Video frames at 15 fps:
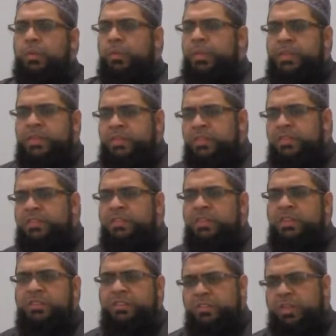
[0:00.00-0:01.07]
where the
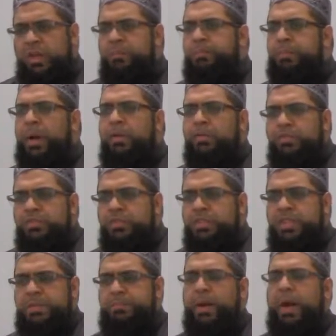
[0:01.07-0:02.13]
deceased is about
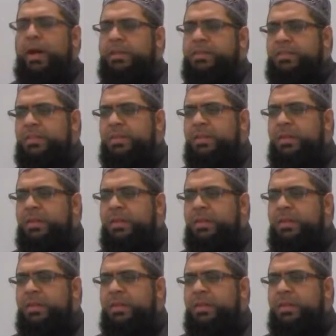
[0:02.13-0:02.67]
to depart.